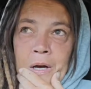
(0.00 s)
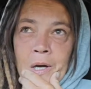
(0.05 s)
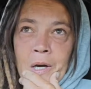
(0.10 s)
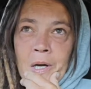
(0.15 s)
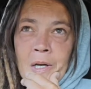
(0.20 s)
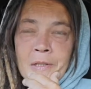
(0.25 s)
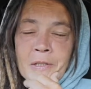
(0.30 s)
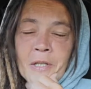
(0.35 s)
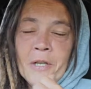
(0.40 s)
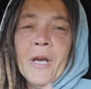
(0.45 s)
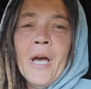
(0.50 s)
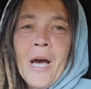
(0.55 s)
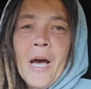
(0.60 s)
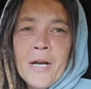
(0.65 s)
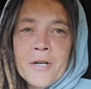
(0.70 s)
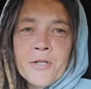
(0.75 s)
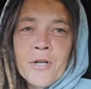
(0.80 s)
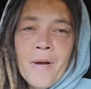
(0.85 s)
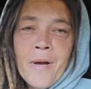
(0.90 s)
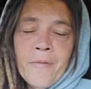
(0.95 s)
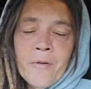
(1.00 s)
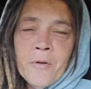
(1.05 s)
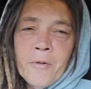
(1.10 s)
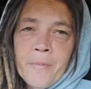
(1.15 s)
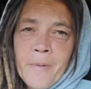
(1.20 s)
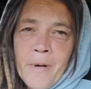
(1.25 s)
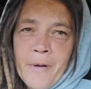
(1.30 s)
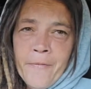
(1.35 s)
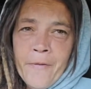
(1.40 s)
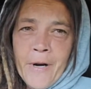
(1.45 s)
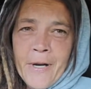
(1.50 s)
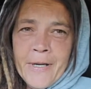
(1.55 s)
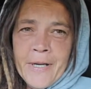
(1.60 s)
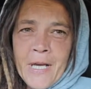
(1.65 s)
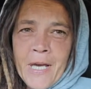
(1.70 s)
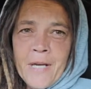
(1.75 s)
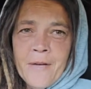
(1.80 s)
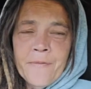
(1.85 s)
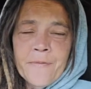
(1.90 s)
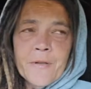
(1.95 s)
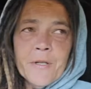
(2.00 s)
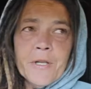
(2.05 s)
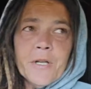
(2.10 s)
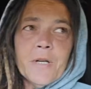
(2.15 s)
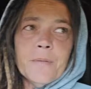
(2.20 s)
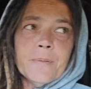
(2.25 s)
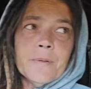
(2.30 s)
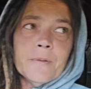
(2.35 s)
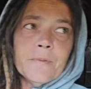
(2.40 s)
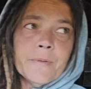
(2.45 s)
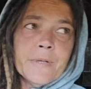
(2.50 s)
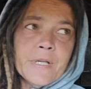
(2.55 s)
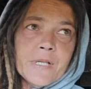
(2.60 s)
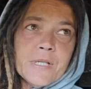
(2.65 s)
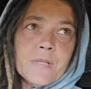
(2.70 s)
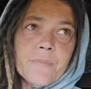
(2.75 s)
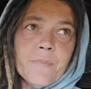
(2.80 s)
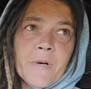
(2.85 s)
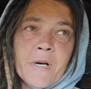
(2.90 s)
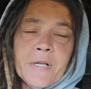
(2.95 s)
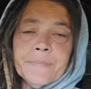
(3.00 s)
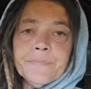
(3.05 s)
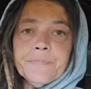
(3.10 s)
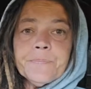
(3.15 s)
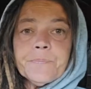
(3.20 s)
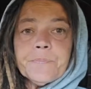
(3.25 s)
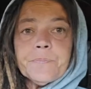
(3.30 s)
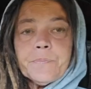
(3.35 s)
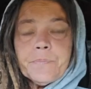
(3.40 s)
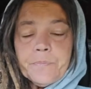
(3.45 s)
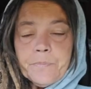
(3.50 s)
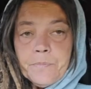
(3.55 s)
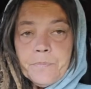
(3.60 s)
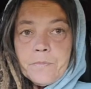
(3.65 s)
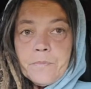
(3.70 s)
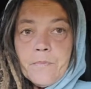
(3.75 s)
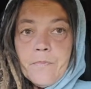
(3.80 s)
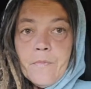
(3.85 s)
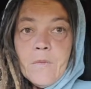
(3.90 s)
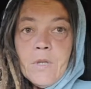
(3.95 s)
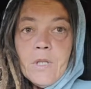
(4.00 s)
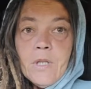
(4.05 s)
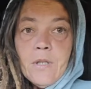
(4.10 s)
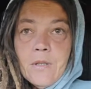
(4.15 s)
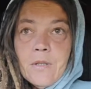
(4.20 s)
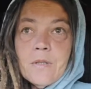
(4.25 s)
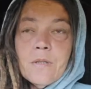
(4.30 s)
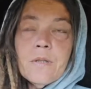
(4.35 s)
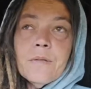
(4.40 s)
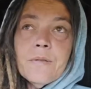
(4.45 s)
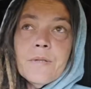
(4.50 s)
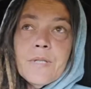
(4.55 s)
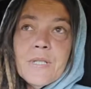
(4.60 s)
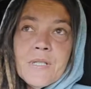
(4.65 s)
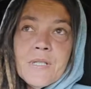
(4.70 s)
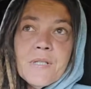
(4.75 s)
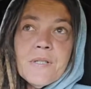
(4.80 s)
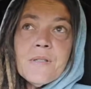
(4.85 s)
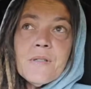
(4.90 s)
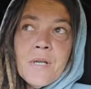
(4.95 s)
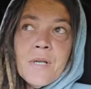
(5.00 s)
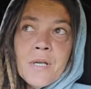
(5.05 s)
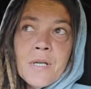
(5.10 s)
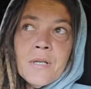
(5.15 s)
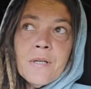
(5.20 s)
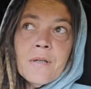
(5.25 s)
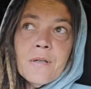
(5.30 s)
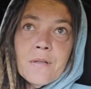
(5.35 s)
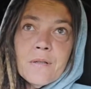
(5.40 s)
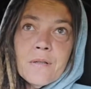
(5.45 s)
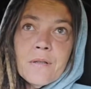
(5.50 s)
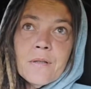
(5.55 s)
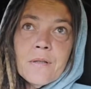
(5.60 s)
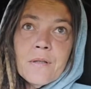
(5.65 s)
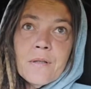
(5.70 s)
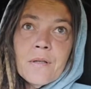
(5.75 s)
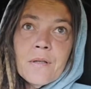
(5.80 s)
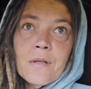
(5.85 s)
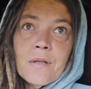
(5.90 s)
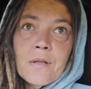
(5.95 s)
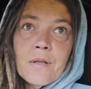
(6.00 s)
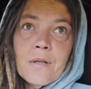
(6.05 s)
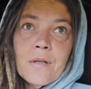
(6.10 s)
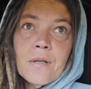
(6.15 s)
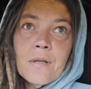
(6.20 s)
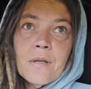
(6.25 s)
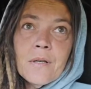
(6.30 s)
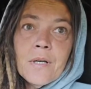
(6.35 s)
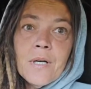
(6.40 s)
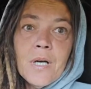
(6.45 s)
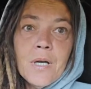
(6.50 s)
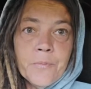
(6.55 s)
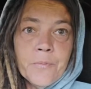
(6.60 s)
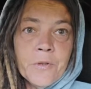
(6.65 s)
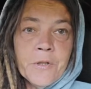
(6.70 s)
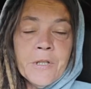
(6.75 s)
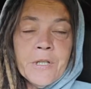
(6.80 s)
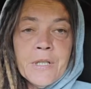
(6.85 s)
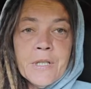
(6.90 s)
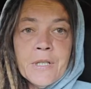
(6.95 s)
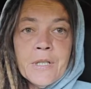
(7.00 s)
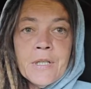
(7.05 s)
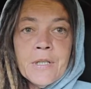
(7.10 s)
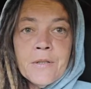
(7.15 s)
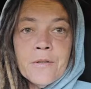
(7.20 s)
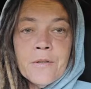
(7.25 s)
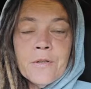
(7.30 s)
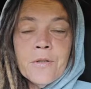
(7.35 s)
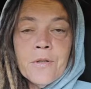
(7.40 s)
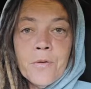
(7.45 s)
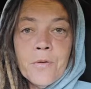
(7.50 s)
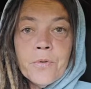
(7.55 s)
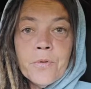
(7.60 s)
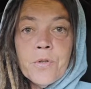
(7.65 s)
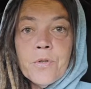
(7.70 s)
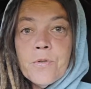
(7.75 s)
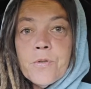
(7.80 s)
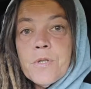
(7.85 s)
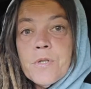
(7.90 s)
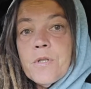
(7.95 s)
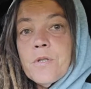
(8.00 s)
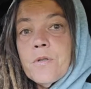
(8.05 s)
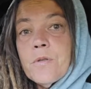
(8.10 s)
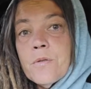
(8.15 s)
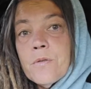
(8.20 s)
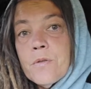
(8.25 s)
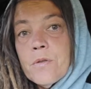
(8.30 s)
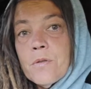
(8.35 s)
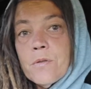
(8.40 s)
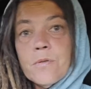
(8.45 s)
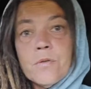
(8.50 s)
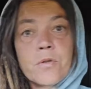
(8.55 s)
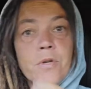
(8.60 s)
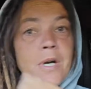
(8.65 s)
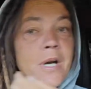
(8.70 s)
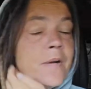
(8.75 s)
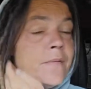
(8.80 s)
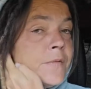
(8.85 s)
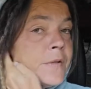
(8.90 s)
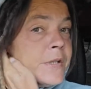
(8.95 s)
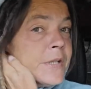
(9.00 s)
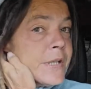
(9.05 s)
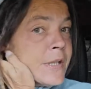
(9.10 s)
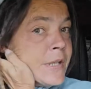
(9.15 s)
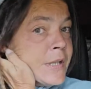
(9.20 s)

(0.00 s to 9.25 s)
so yeah, I traveled with my friend Dave for a couple of weeks, but this is like I'm really getting, used to traveling